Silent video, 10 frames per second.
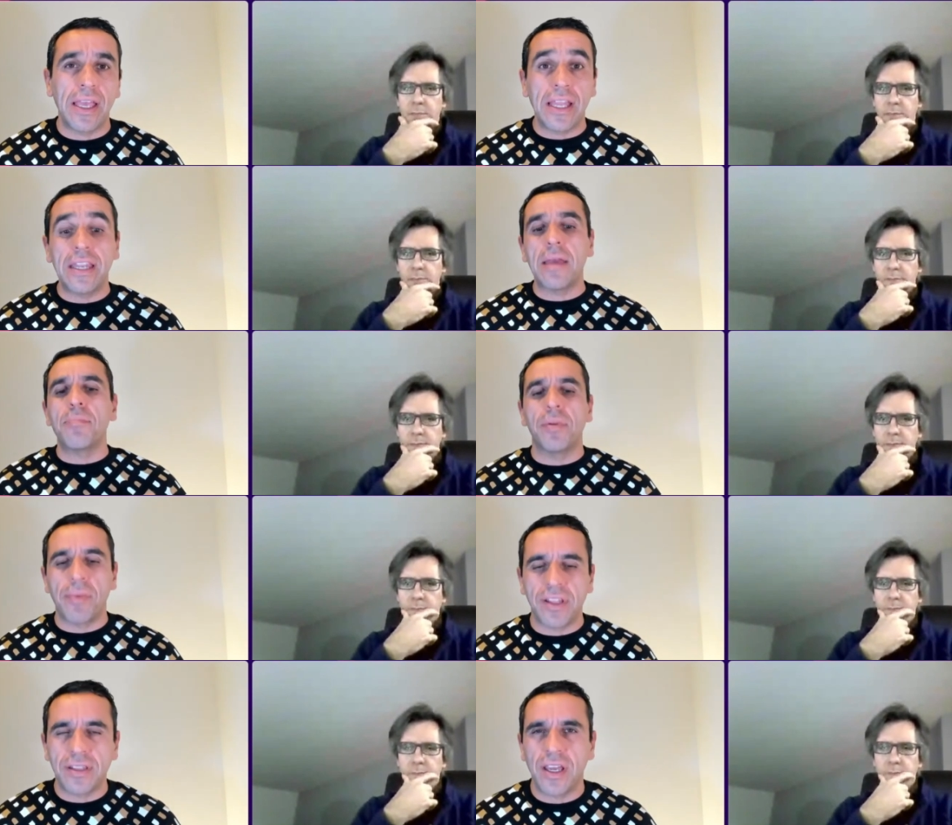Speaker 1: in the
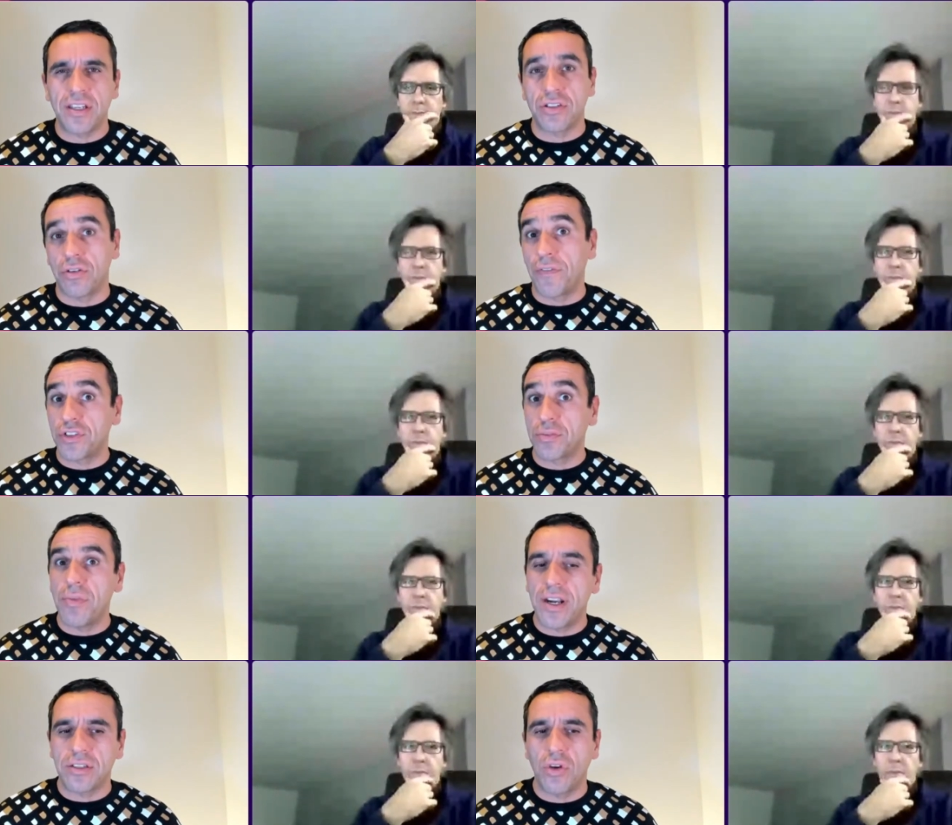implementation of
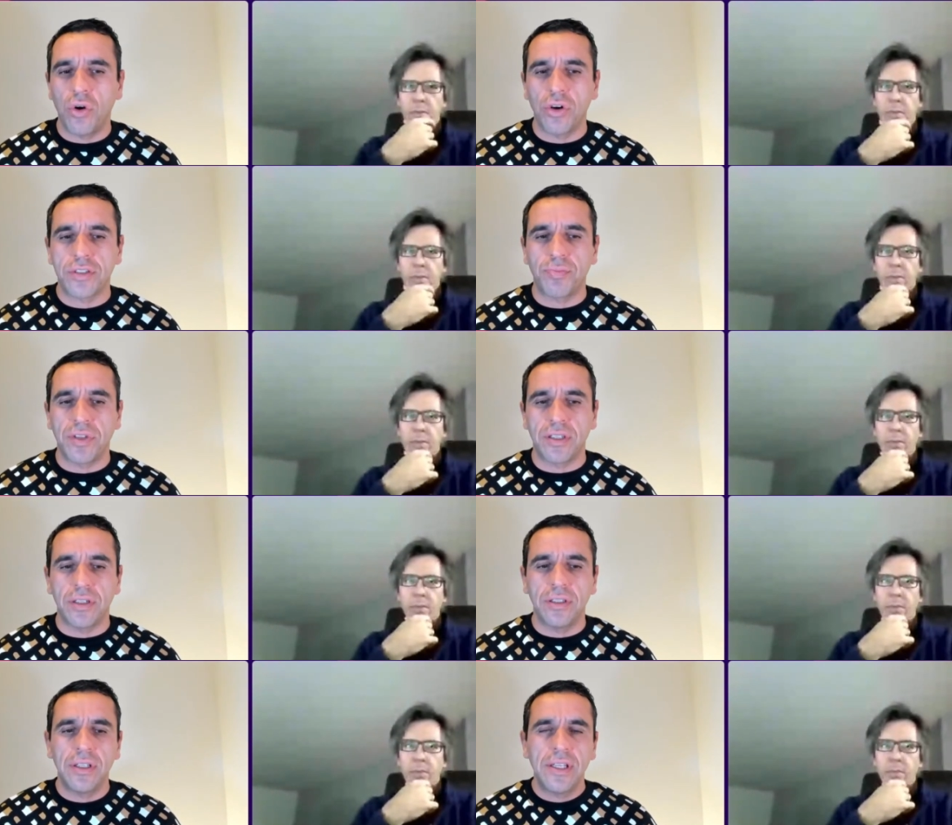smart
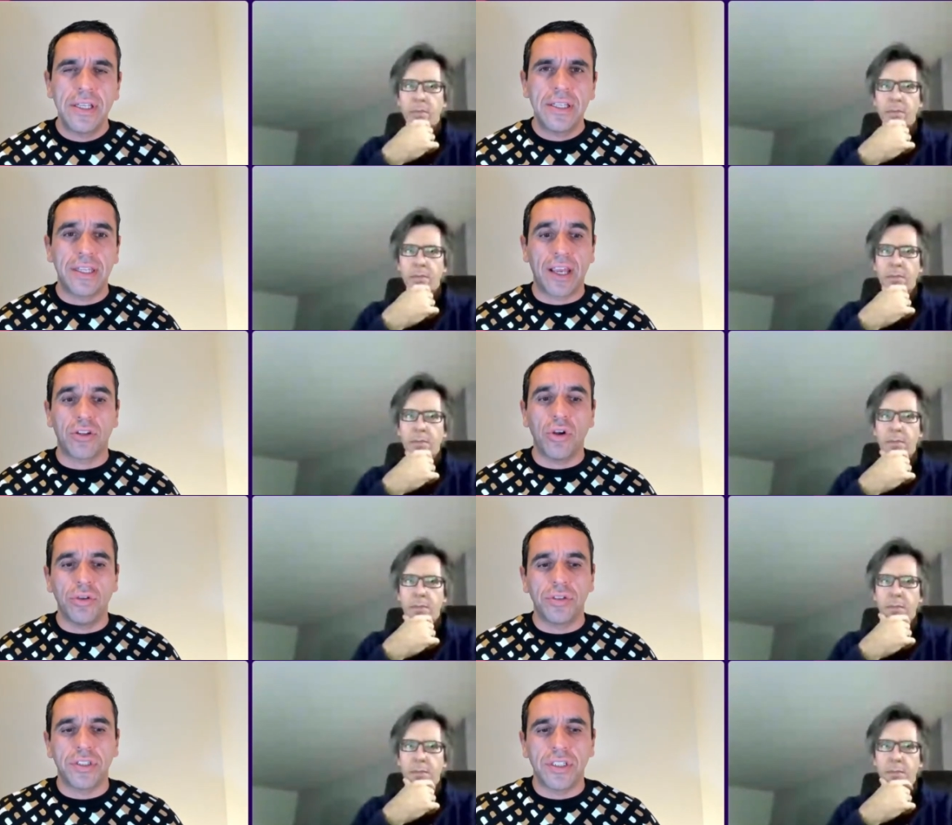hospital
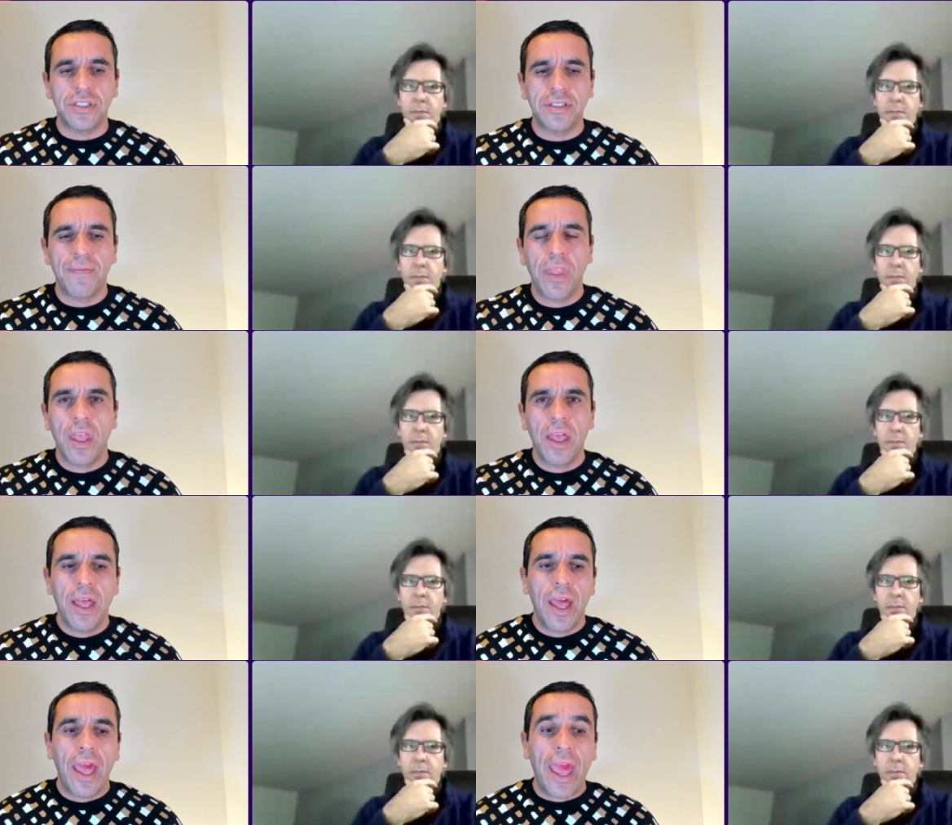technologies,
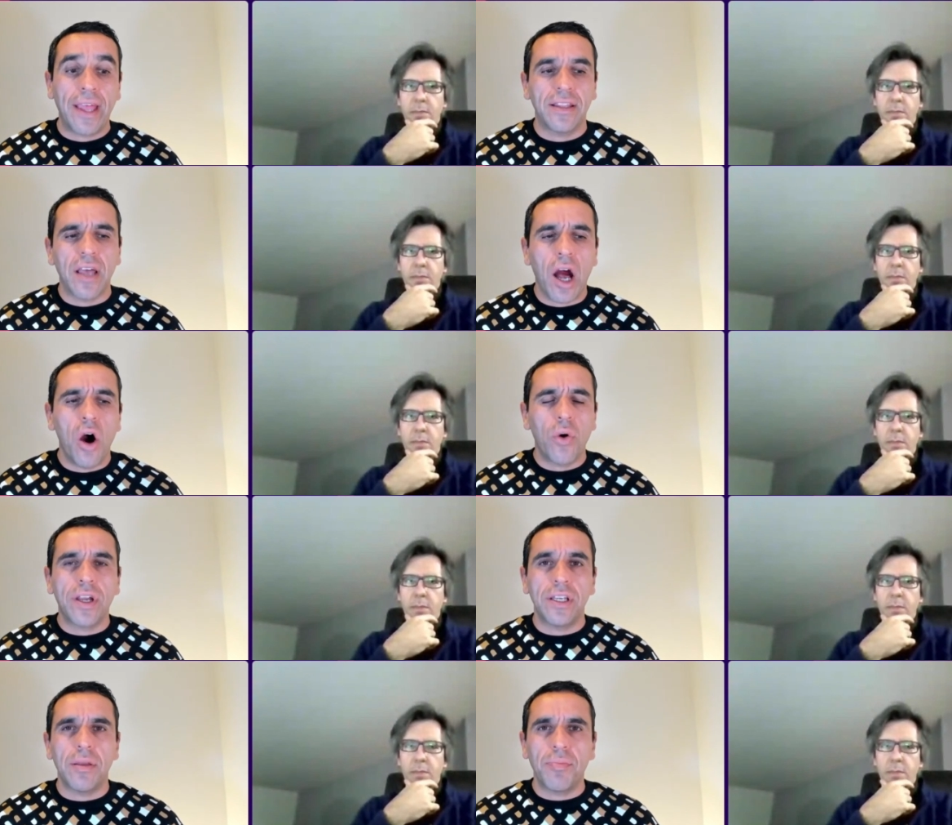and how
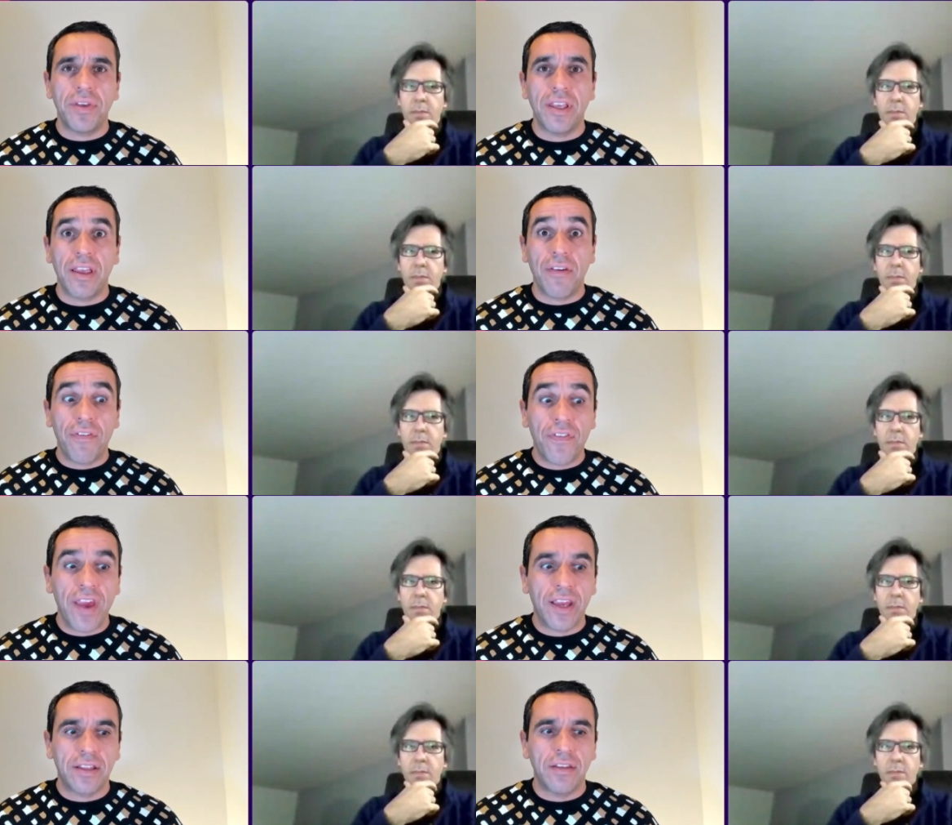can it be
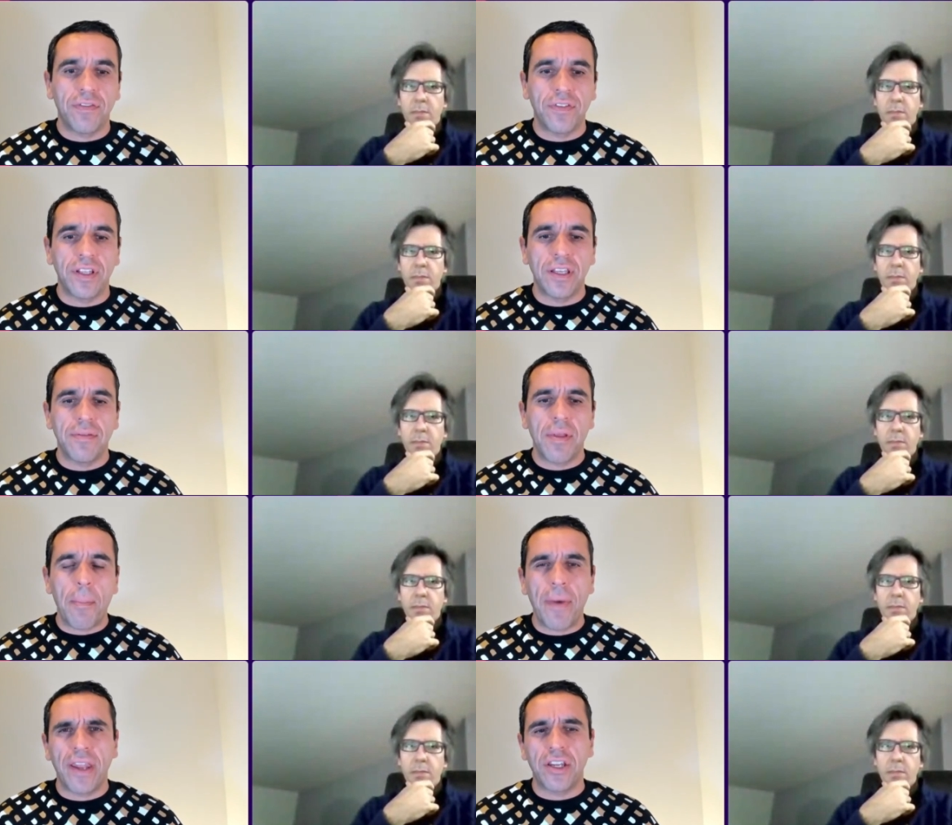effectively
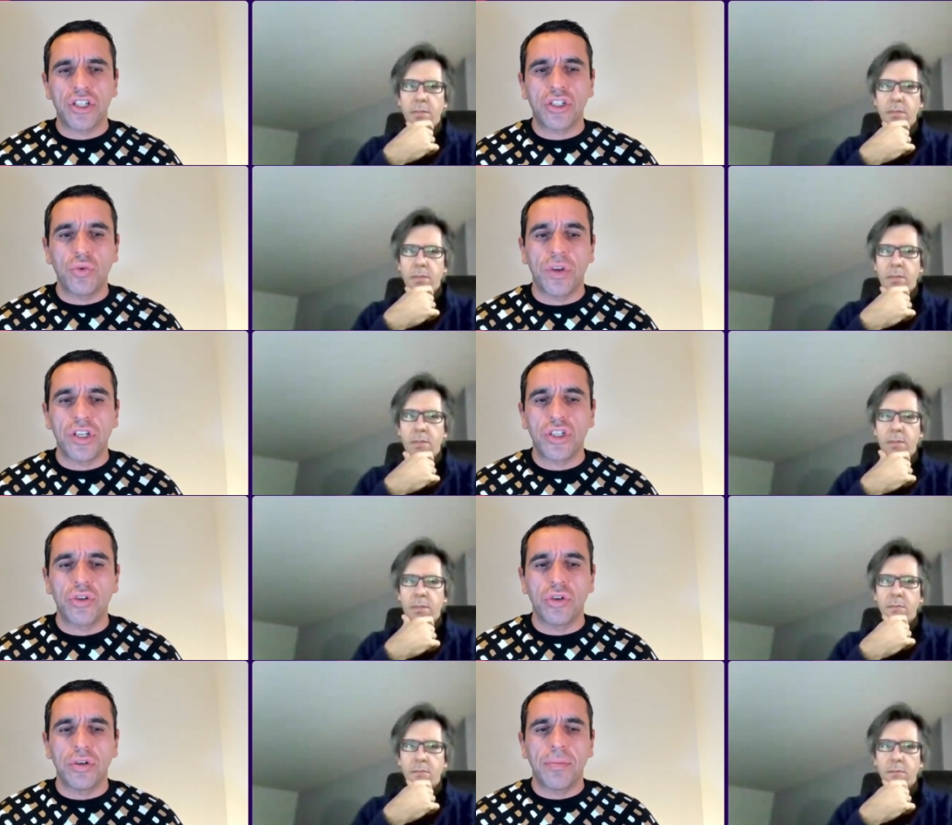managed to
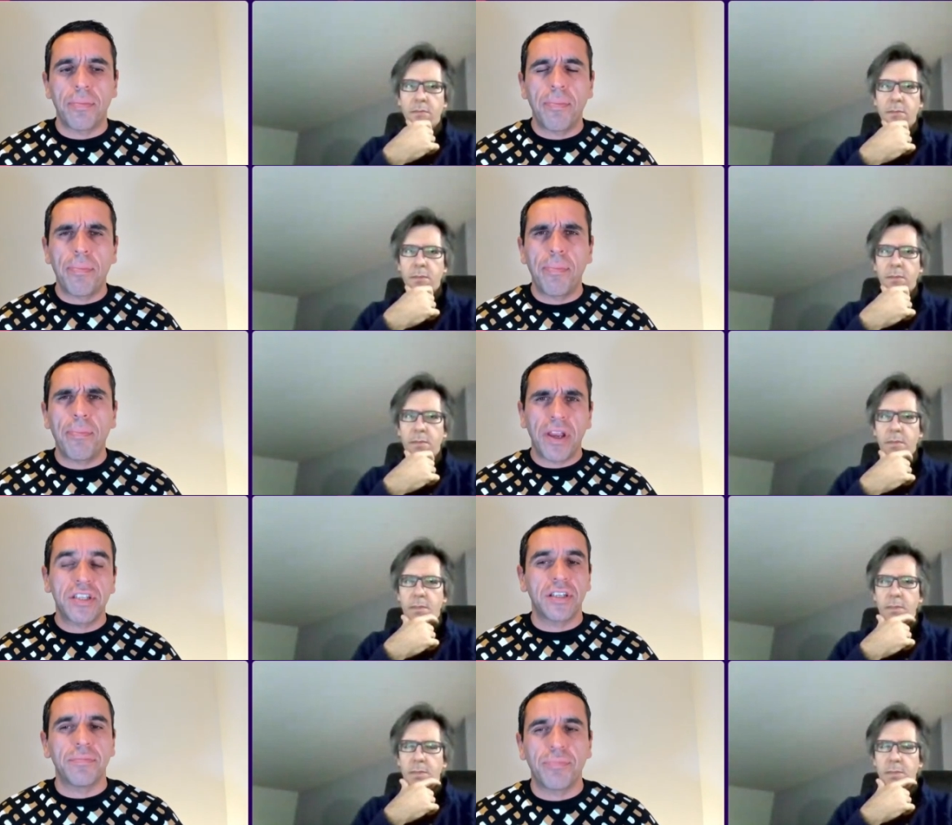ensure
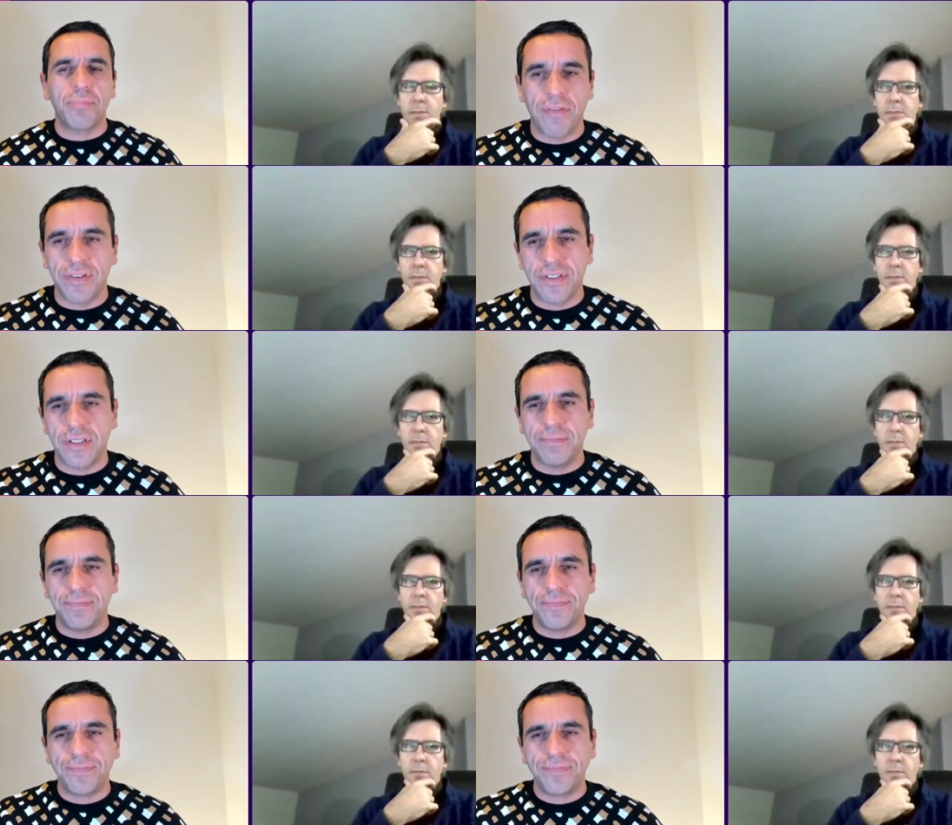patient privacy?